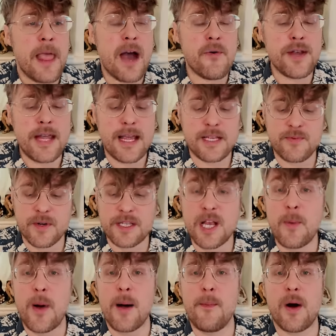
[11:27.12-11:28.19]
nowadays we're
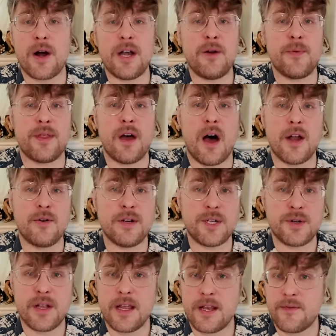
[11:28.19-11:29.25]
so bombarded with 100
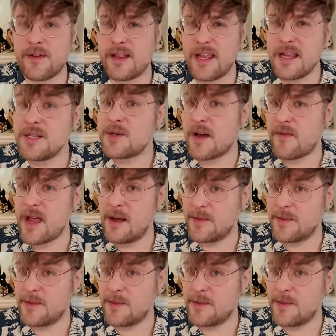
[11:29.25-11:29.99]
trillion different things. You have